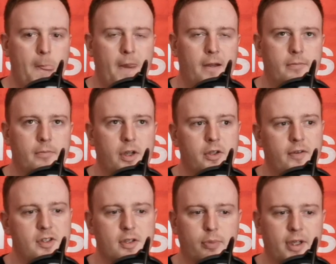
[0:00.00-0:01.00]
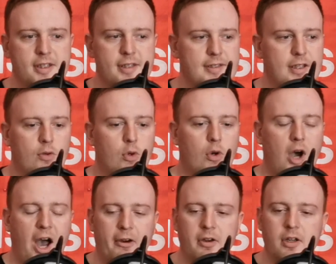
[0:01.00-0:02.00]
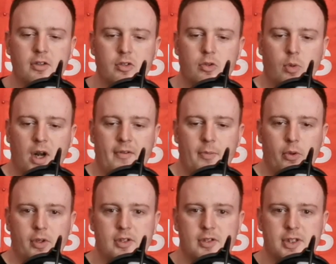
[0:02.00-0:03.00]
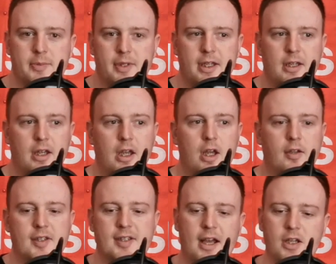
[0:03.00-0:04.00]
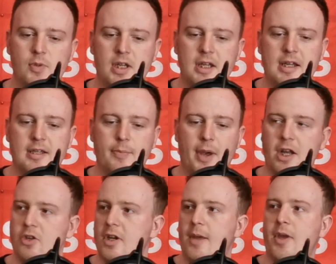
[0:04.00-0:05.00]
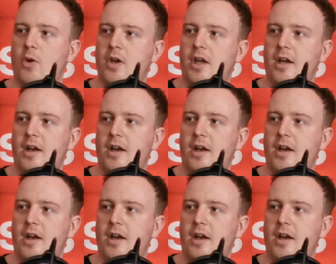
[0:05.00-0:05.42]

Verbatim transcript: I don't know, if it's complacency or arrogance or whatever, but it just seems like there's times where you need to penetrate a bit quicker,